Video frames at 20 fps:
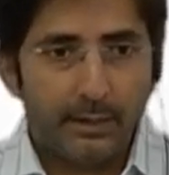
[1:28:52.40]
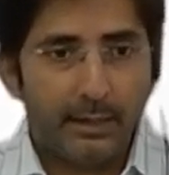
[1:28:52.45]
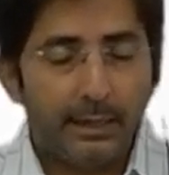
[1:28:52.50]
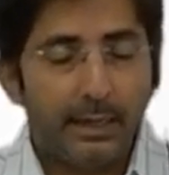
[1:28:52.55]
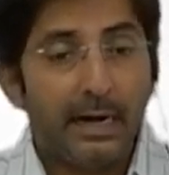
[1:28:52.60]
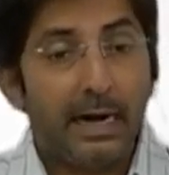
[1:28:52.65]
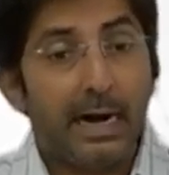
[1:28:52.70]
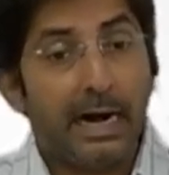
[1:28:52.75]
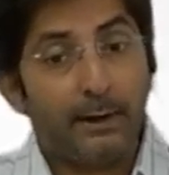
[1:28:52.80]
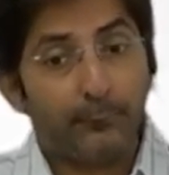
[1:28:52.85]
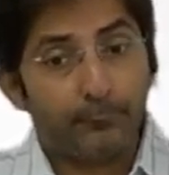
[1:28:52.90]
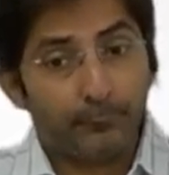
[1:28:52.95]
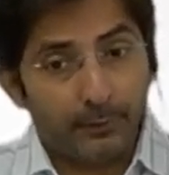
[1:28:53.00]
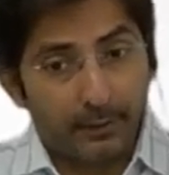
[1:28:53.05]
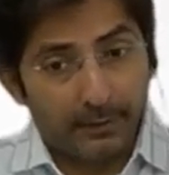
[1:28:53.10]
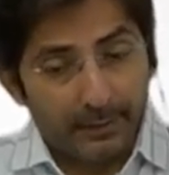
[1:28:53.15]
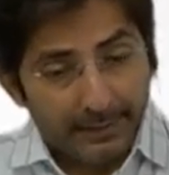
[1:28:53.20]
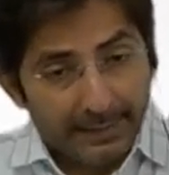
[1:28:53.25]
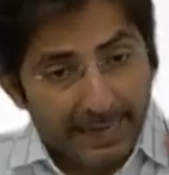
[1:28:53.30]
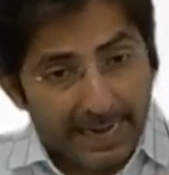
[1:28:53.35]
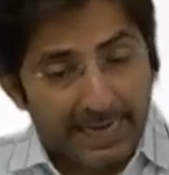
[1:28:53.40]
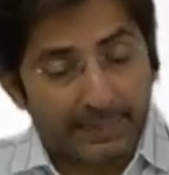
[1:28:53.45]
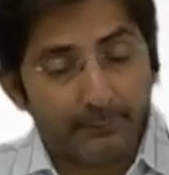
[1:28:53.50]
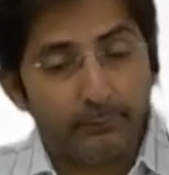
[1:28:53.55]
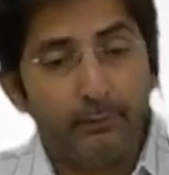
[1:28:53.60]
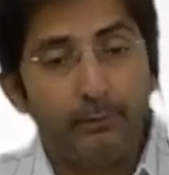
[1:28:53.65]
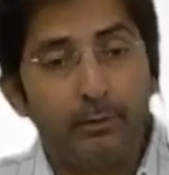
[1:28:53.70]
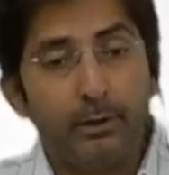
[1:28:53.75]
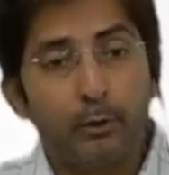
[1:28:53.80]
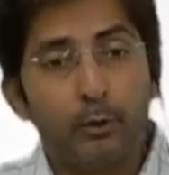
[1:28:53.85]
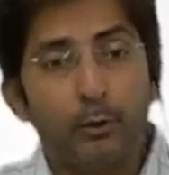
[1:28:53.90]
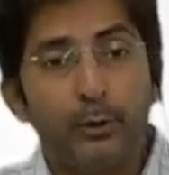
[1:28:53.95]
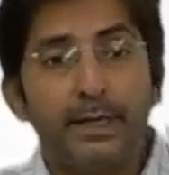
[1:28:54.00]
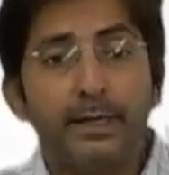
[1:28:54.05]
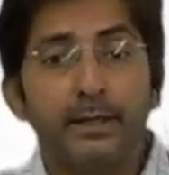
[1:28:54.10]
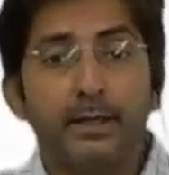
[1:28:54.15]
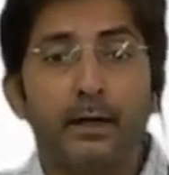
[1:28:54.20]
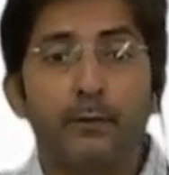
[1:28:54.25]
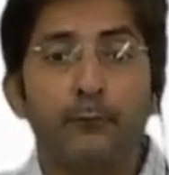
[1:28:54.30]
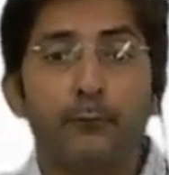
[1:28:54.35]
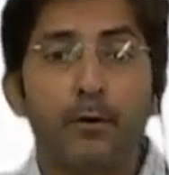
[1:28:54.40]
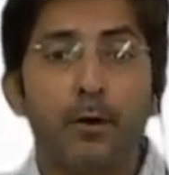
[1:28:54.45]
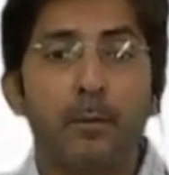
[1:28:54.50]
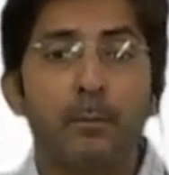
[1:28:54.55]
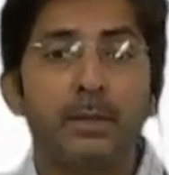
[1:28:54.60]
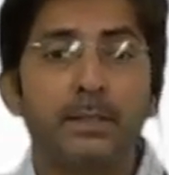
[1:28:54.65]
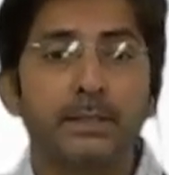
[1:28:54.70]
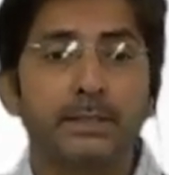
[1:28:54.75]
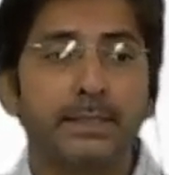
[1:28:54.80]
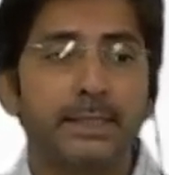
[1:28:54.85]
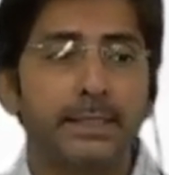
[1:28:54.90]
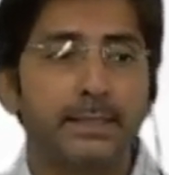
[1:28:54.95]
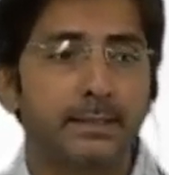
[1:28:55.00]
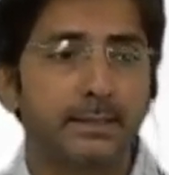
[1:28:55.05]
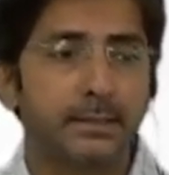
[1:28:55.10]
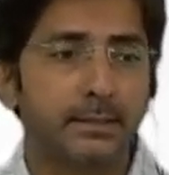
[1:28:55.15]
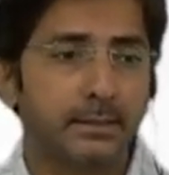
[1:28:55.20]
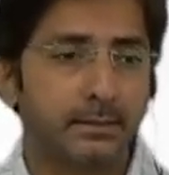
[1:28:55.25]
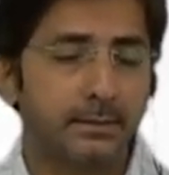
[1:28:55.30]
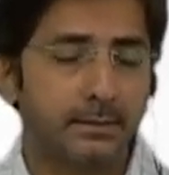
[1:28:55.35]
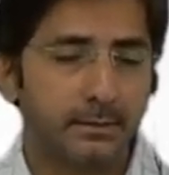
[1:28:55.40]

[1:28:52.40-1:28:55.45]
After that we will do income from business.